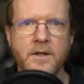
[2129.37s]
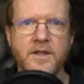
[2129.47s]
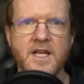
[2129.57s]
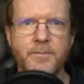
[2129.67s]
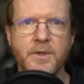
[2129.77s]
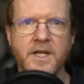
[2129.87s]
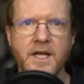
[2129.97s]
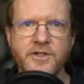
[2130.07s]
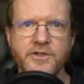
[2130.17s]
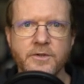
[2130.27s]
The
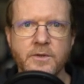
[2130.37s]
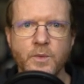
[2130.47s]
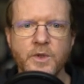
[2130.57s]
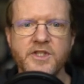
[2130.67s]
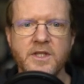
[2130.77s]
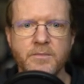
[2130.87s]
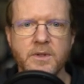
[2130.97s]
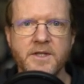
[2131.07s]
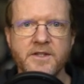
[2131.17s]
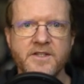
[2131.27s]
application, which
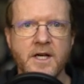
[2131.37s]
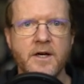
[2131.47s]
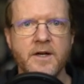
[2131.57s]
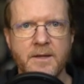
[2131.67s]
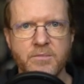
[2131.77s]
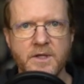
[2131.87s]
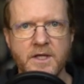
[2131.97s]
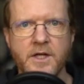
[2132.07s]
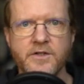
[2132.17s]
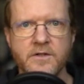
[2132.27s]
implements our
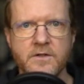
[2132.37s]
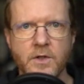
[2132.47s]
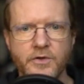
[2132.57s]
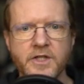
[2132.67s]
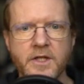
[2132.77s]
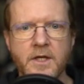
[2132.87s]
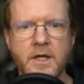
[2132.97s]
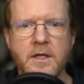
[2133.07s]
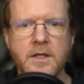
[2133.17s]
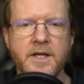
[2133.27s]
application's logic,
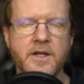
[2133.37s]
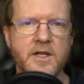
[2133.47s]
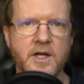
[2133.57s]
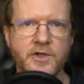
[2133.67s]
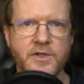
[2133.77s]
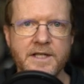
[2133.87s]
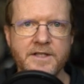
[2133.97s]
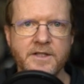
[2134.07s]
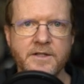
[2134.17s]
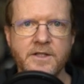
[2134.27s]
like
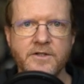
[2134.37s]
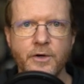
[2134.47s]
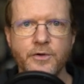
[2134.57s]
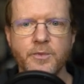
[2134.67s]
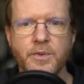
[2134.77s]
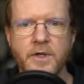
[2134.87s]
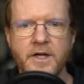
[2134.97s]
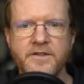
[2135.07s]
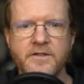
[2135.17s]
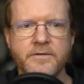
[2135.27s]
calculating the total
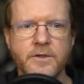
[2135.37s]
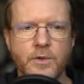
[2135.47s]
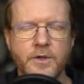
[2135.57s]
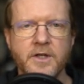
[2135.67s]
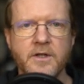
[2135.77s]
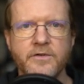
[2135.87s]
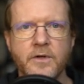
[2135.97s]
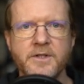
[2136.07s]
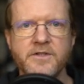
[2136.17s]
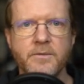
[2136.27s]
price of an order
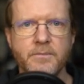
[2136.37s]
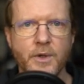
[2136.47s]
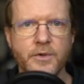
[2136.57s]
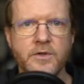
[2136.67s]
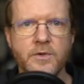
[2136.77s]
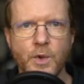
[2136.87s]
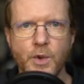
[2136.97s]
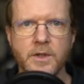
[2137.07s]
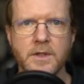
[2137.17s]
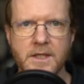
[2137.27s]
from its component
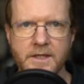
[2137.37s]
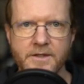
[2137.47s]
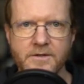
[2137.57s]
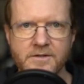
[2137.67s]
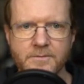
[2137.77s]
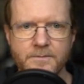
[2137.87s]
order lines.